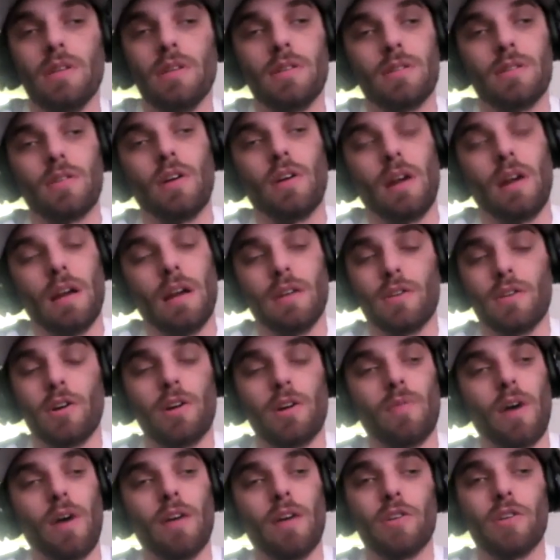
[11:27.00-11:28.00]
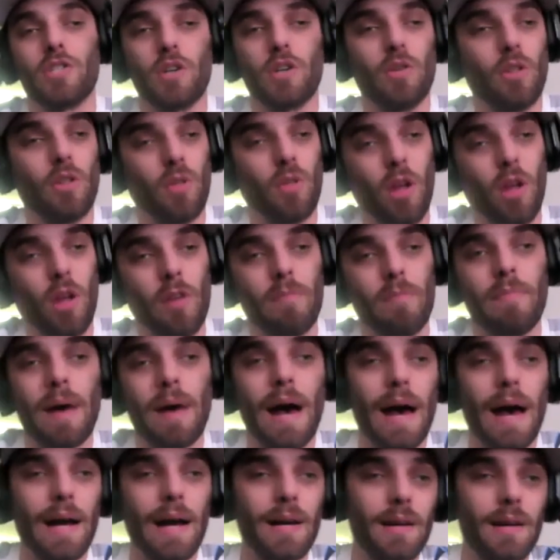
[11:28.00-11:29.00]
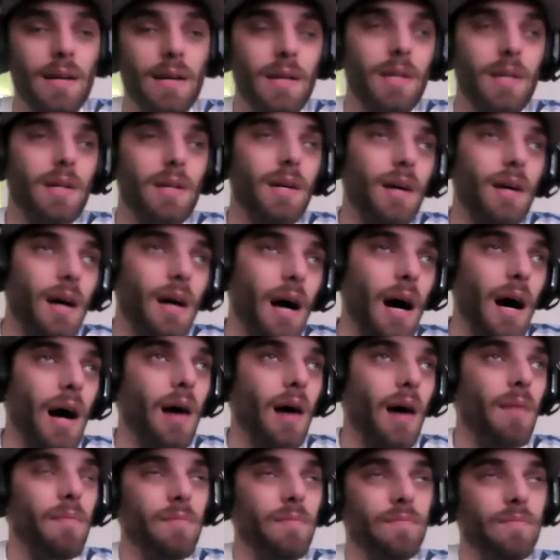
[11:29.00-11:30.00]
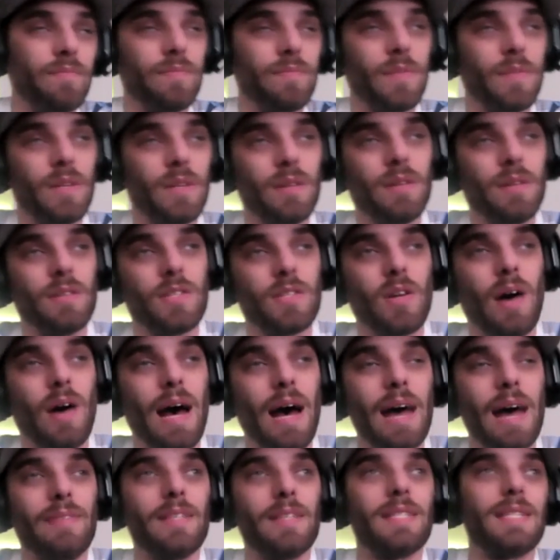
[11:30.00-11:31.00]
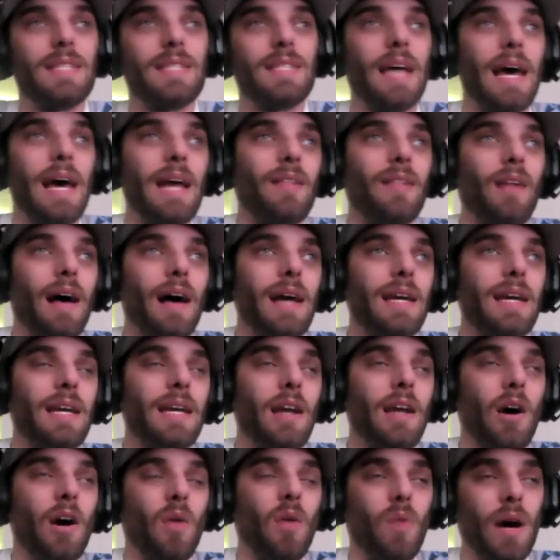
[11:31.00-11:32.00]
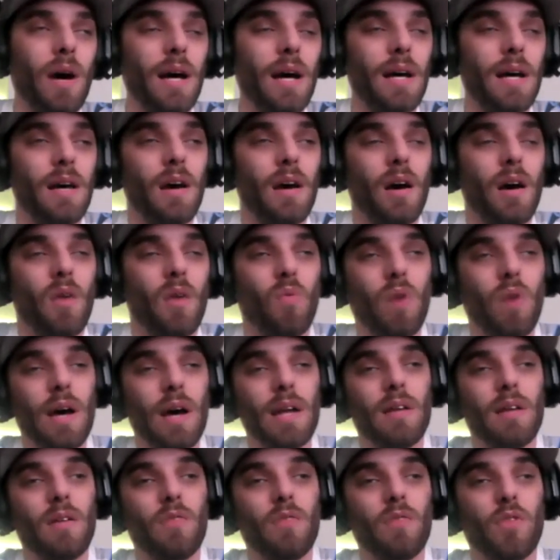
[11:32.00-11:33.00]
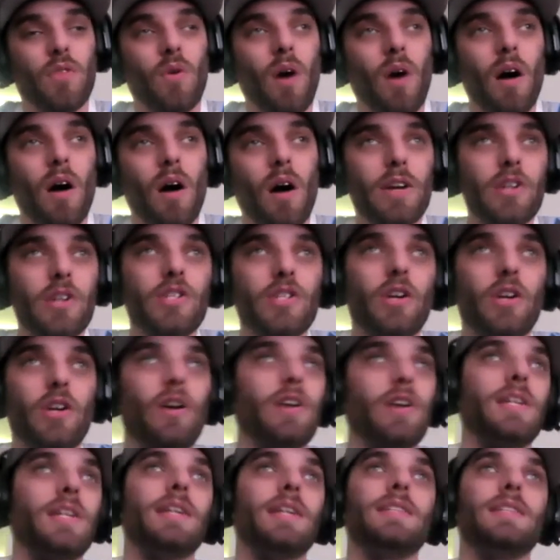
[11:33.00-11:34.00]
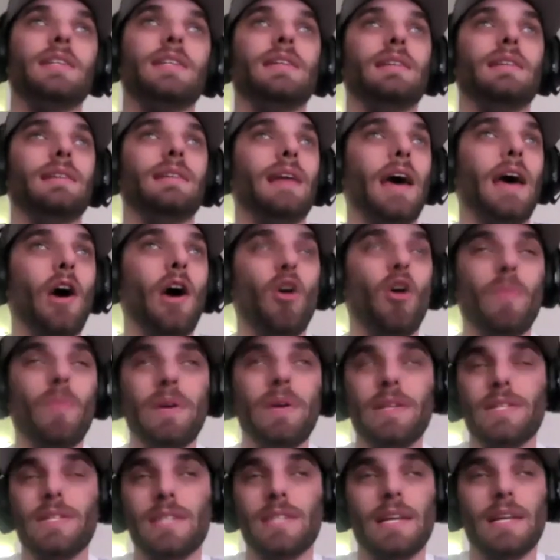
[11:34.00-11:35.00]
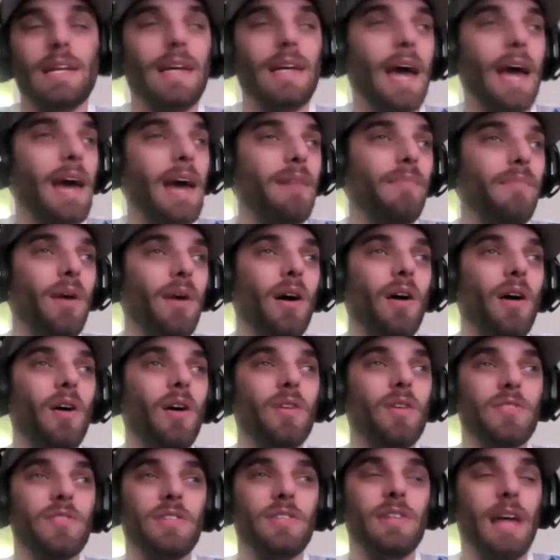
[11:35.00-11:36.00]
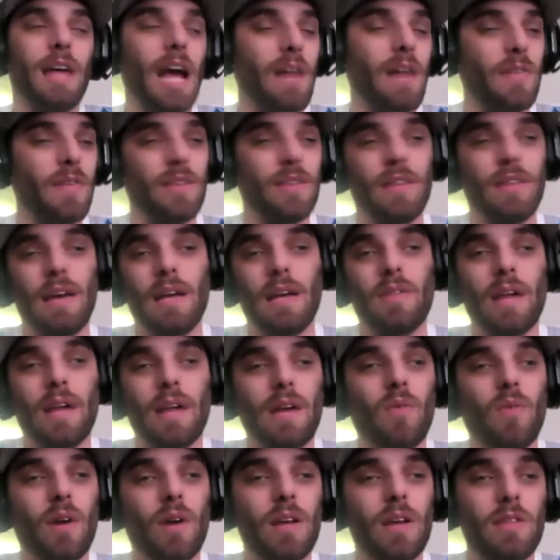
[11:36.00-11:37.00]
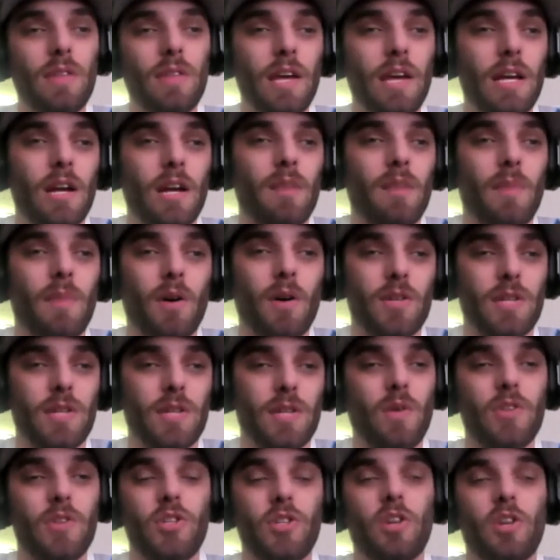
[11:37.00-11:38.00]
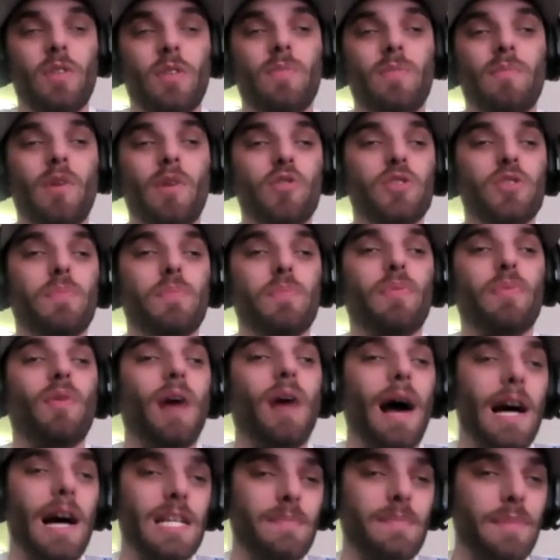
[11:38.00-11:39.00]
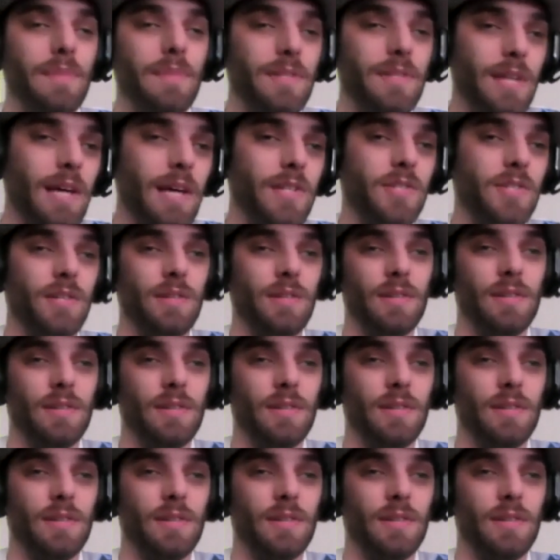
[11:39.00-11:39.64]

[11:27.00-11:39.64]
turn around and show the love back. So I had to say, like, what through all your jerseys and helmets and game balls and everything, like, what do you think what's your most prized possession?